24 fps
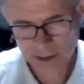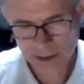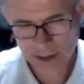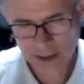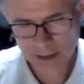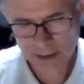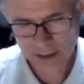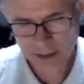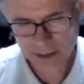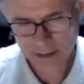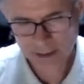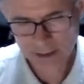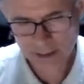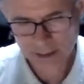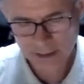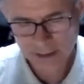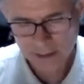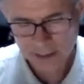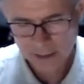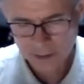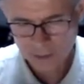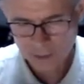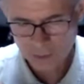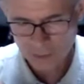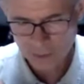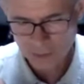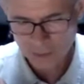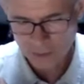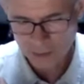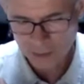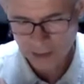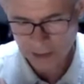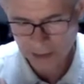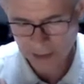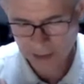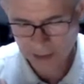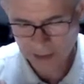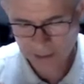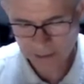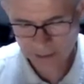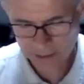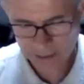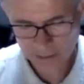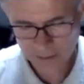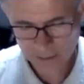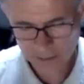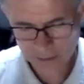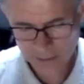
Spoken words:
and that they need to connect